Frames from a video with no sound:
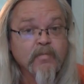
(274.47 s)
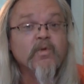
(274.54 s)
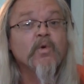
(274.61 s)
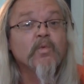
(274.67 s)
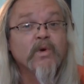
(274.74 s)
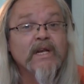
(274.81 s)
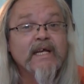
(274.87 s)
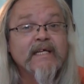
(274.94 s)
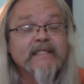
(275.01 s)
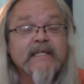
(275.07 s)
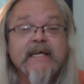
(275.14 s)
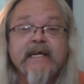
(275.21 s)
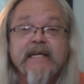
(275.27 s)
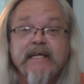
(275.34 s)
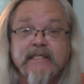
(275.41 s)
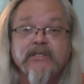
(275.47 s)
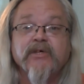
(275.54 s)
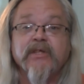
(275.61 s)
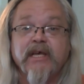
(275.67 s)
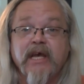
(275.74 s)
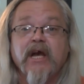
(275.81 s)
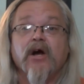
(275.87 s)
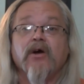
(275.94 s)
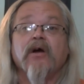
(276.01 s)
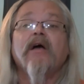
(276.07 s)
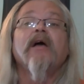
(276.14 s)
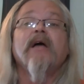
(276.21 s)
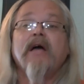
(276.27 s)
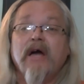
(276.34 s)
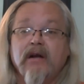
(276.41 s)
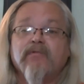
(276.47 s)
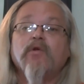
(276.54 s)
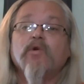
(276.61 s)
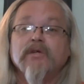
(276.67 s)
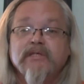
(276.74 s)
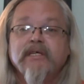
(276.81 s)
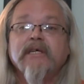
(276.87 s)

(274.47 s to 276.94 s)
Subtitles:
releasing it into the air, and of course